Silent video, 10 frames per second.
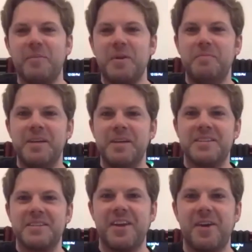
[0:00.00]
been
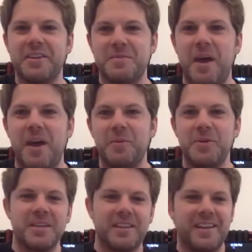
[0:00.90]
mixing all this metal
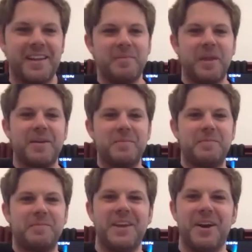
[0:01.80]
music lately. I'm like,
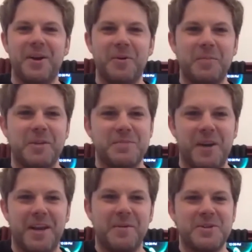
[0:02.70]
I don't want to piss
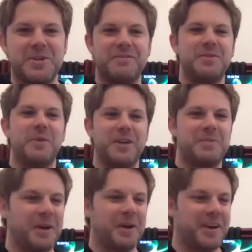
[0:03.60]
my neighbors off too
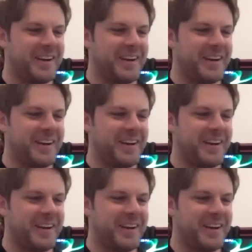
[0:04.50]
much, but